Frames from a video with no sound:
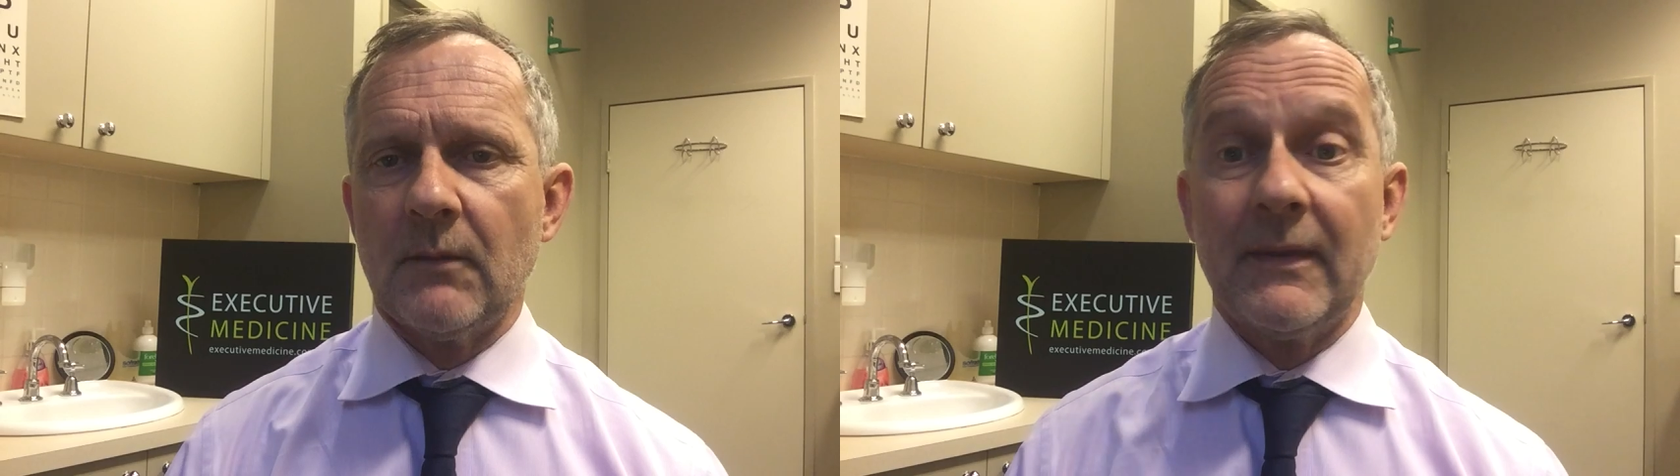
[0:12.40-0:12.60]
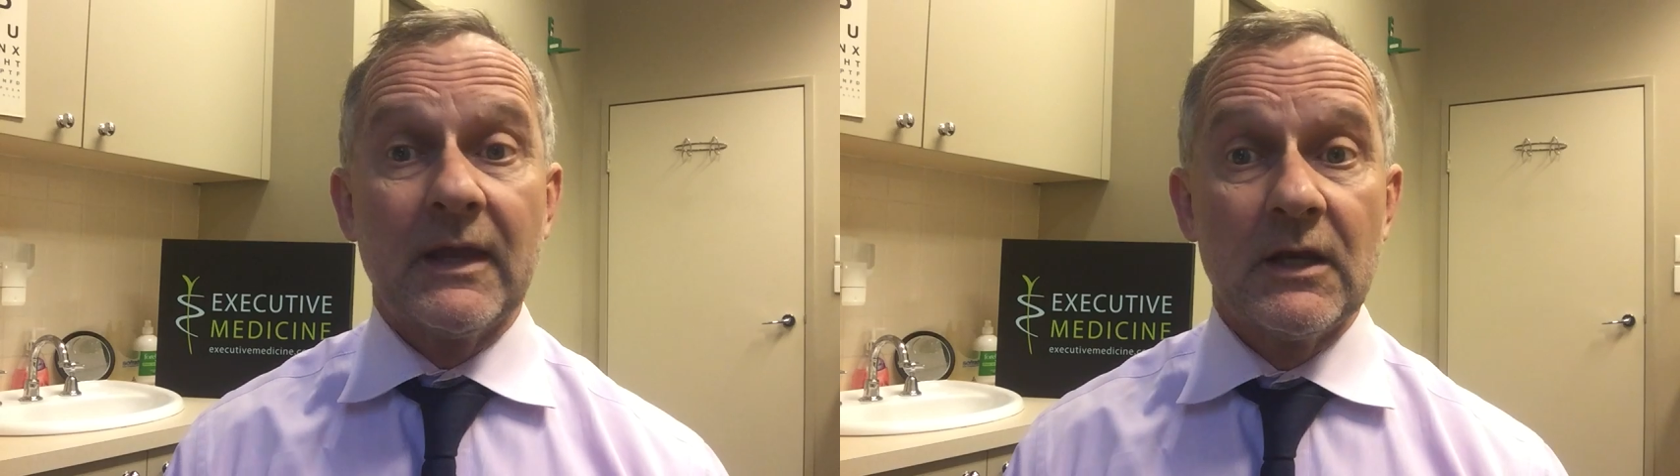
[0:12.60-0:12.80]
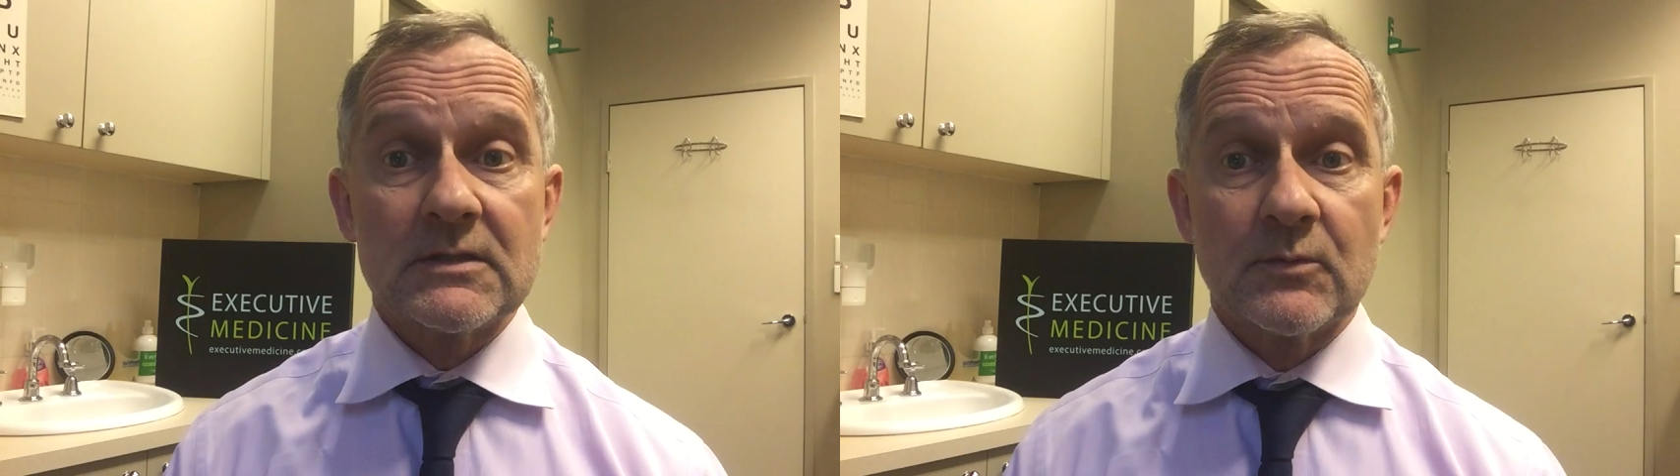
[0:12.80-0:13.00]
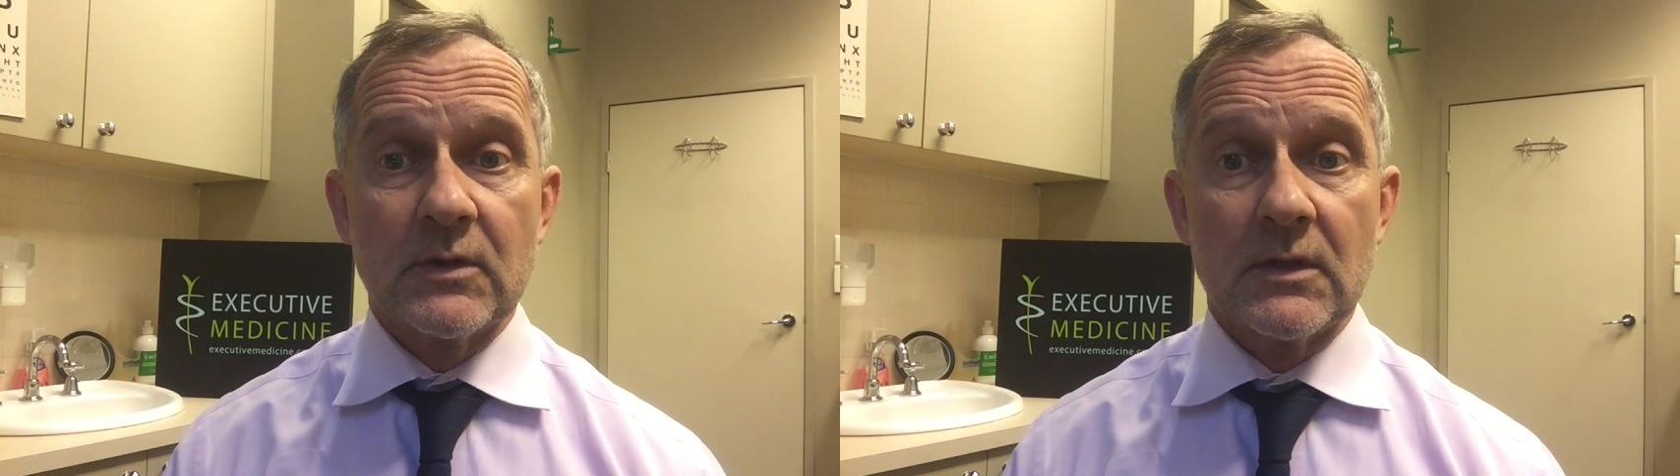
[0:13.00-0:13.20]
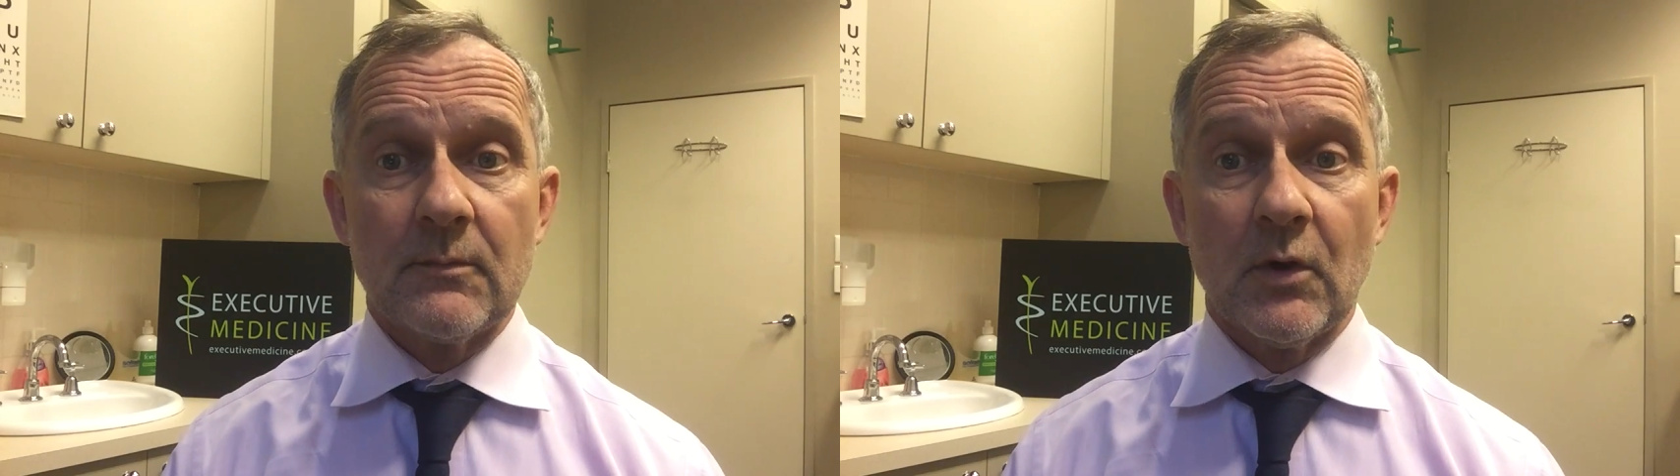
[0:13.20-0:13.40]
mechanism
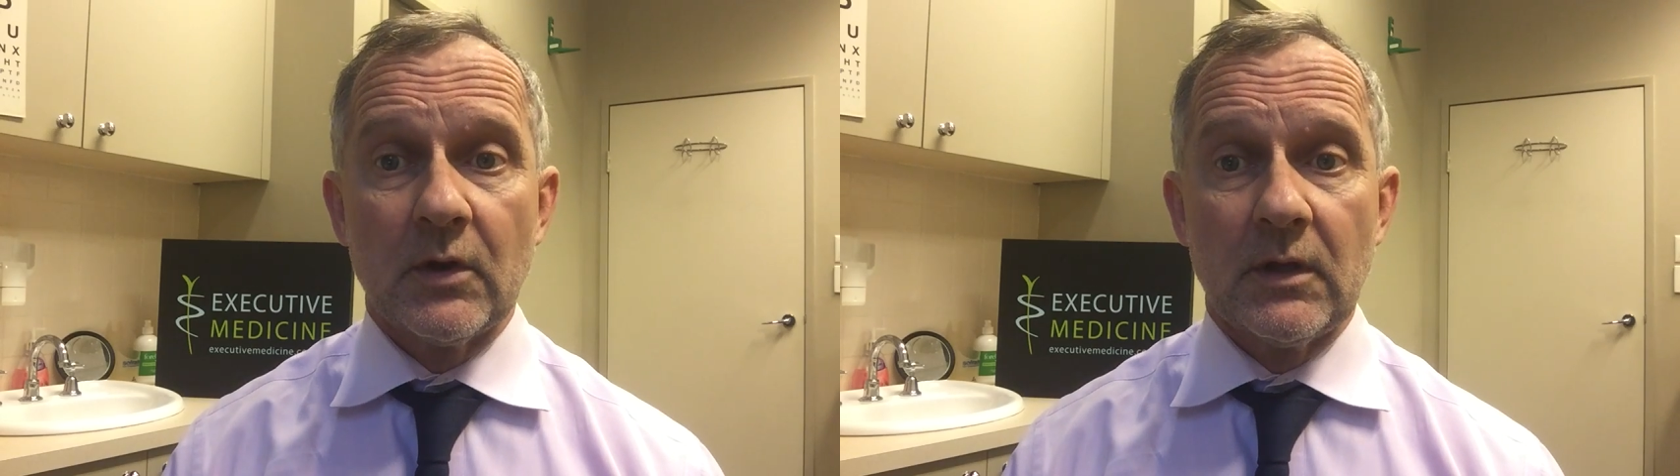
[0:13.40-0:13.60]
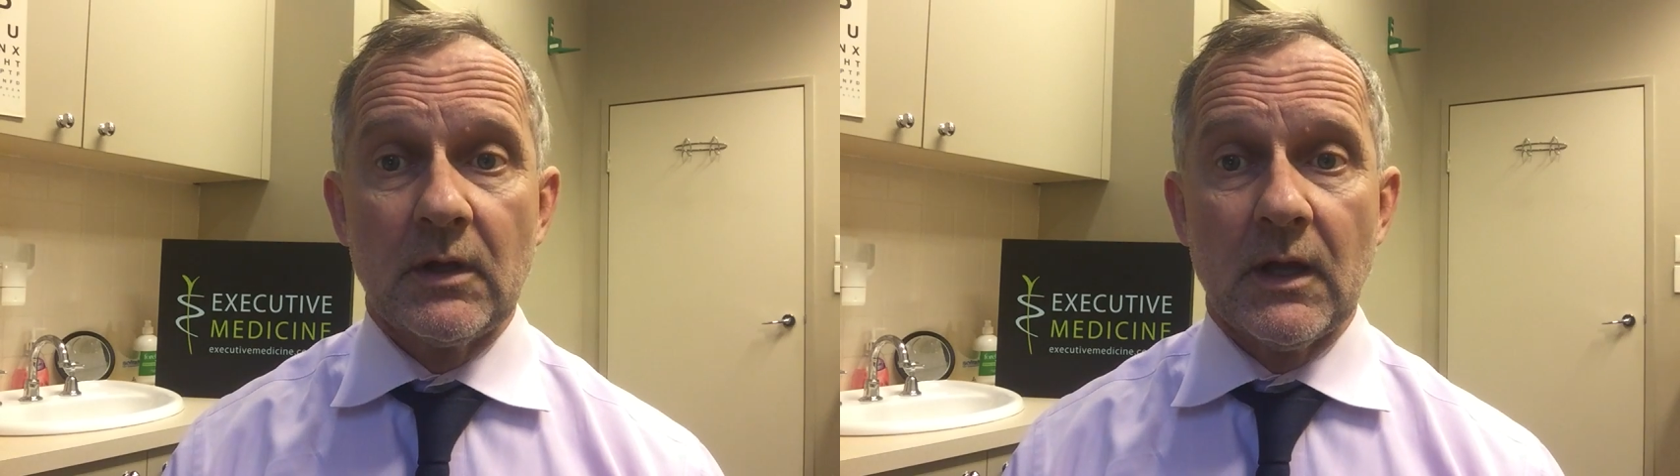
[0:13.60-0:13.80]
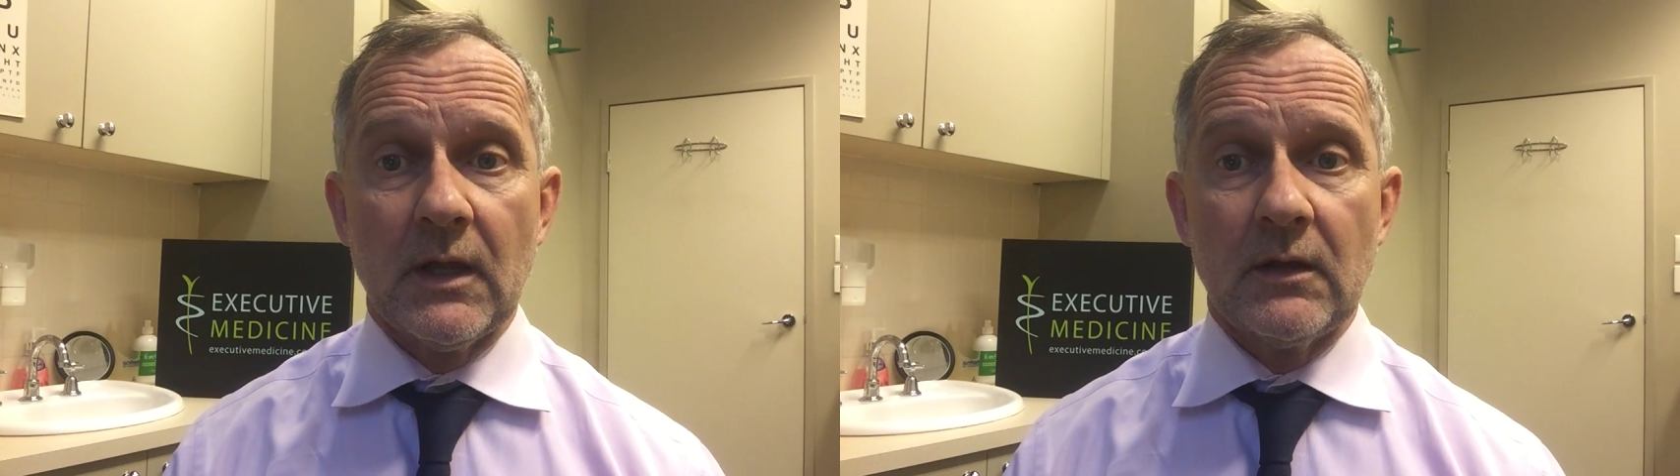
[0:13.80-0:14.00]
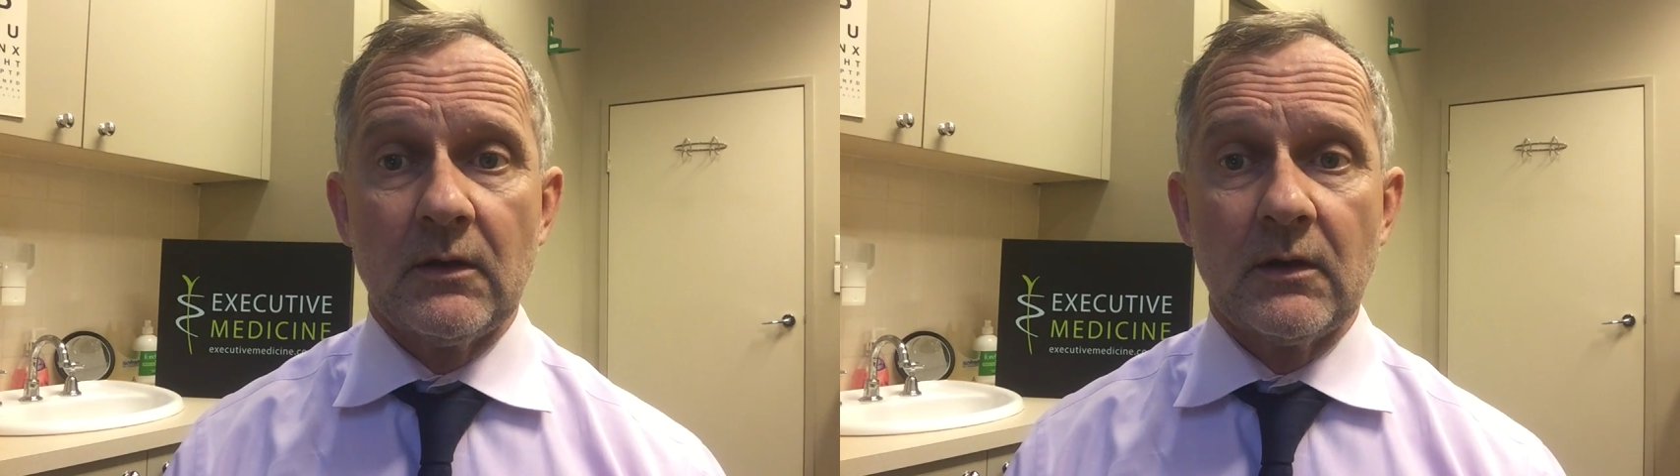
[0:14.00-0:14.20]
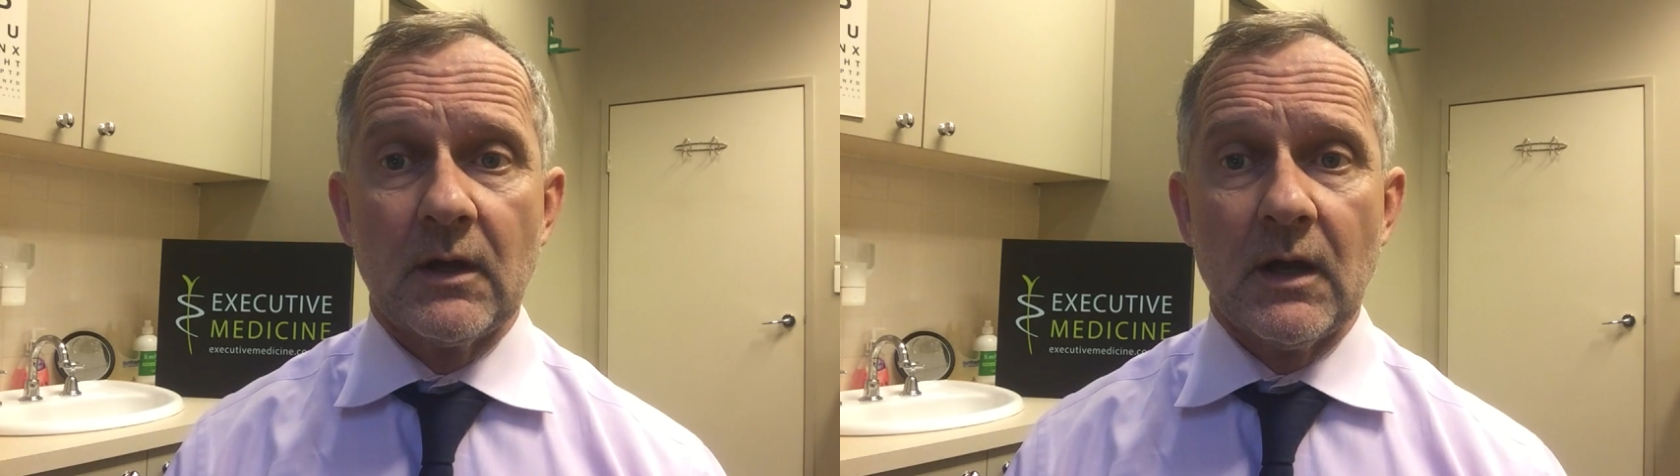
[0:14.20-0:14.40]
within the body,
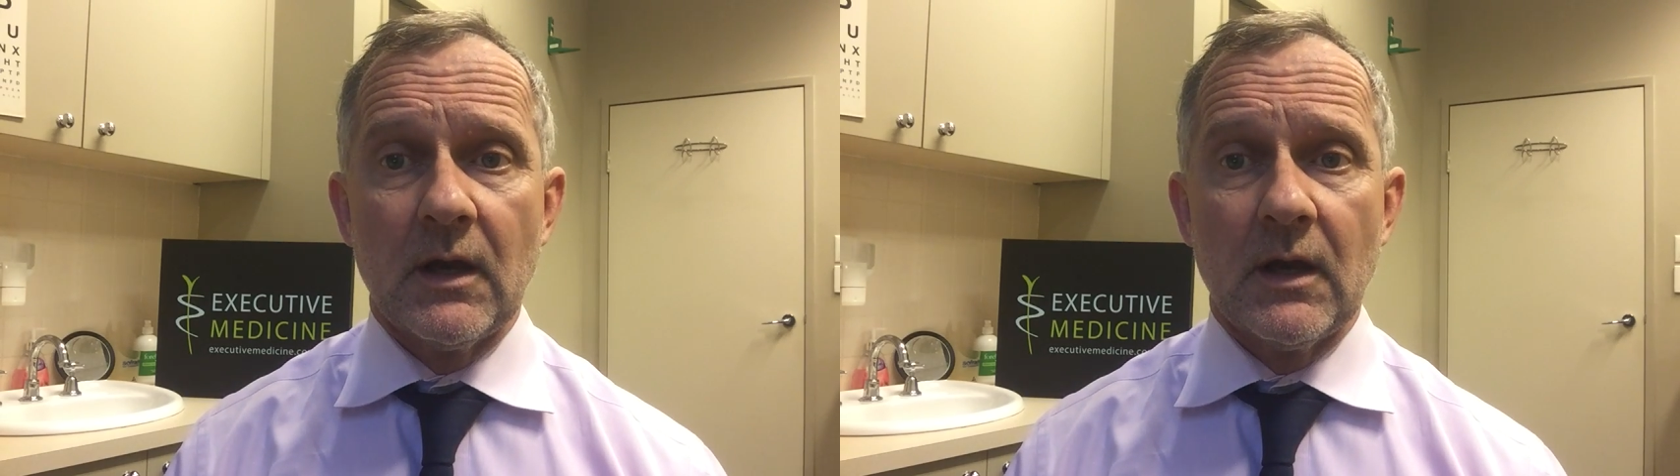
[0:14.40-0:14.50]
and